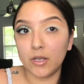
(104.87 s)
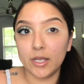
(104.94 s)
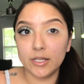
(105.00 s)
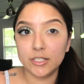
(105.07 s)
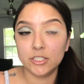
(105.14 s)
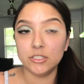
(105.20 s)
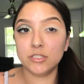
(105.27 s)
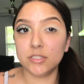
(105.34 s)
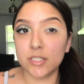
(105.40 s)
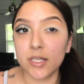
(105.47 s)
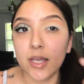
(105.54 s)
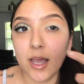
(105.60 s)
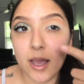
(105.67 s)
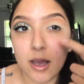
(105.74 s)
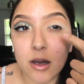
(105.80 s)
okay, you
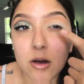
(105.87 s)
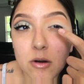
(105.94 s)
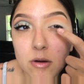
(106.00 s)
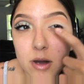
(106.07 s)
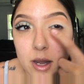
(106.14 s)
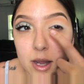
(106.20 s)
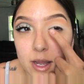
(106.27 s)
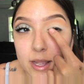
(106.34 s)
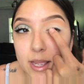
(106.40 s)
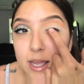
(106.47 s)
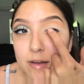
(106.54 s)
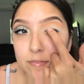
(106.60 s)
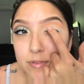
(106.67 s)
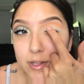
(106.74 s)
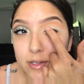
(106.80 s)
see how I
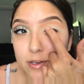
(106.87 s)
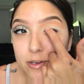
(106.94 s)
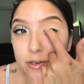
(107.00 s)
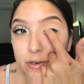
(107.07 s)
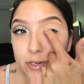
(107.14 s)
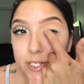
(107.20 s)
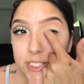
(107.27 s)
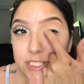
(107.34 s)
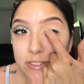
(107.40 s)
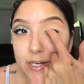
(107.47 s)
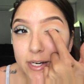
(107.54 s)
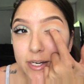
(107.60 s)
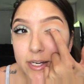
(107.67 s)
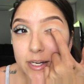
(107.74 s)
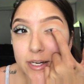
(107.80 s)
have like a crease
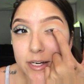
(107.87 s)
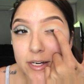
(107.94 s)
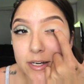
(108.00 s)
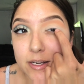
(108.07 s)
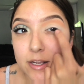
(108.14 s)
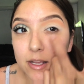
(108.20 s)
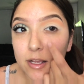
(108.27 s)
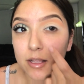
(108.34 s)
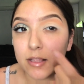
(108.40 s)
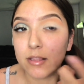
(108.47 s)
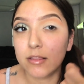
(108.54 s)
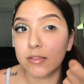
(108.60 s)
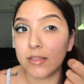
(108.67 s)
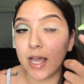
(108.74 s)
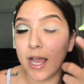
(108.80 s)
right here?
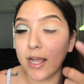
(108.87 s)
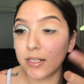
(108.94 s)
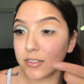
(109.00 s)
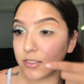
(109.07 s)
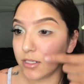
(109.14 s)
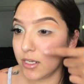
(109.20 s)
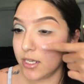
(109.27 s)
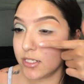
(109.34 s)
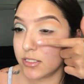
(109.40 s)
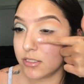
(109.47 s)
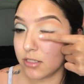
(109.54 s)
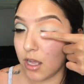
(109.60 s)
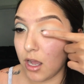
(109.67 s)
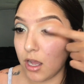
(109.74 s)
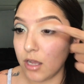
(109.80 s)
That
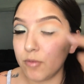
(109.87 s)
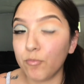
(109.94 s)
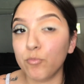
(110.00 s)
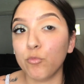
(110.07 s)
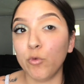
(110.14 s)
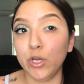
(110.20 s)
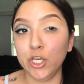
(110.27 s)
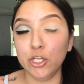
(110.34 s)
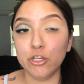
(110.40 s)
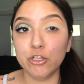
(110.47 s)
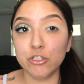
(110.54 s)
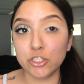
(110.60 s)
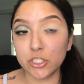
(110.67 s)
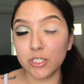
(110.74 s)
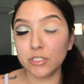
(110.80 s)
is not, when you
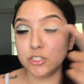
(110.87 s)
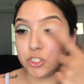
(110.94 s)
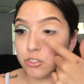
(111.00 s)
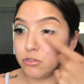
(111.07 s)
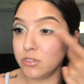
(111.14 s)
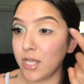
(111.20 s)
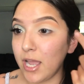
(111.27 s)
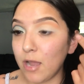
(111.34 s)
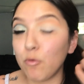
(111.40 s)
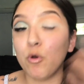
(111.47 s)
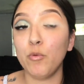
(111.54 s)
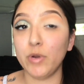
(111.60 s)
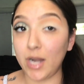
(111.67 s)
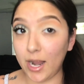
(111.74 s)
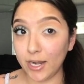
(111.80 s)
usually do that,
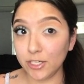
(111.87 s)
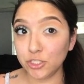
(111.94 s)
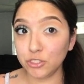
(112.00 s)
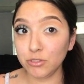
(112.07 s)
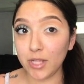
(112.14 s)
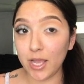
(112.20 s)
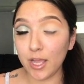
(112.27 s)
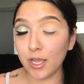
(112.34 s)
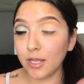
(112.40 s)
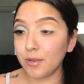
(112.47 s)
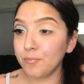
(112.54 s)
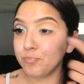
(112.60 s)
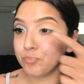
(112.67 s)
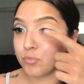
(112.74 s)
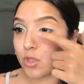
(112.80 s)
well, when I do
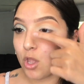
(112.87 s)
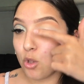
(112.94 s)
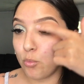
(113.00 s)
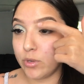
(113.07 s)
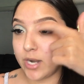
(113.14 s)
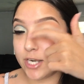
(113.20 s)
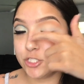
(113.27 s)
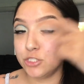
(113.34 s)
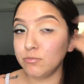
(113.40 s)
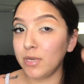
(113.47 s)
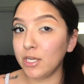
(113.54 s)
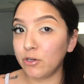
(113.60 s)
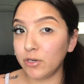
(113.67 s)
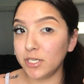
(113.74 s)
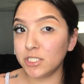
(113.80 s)
that, when I do
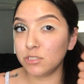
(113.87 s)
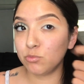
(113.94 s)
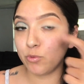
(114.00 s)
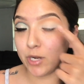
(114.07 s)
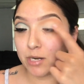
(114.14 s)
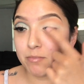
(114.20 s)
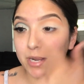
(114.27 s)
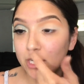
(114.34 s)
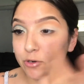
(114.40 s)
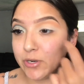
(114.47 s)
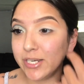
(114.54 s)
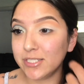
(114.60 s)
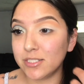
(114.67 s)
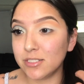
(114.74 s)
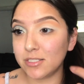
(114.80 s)
my crease, where my
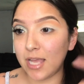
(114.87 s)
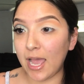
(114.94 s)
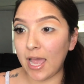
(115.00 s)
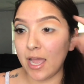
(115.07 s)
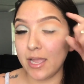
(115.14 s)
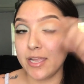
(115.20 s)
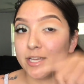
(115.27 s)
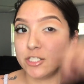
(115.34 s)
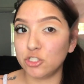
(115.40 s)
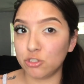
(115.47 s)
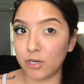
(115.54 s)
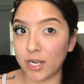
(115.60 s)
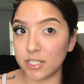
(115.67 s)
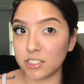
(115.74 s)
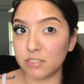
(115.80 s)
crease is at, it
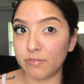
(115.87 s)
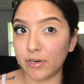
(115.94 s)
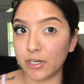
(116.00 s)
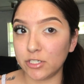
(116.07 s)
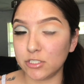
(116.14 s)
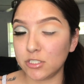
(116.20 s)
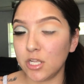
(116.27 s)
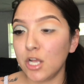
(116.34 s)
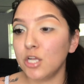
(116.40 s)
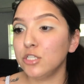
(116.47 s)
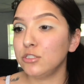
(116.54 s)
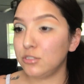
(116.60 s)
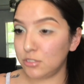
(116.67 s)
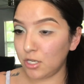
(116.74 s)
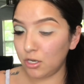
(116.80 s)
transfers.
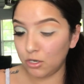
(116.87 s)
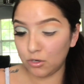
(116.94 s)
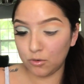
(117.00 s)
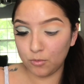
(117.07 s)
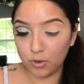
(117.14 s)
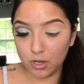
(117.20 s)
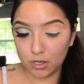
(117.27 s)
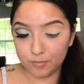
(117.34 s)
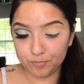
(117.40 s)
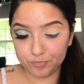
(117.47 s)
So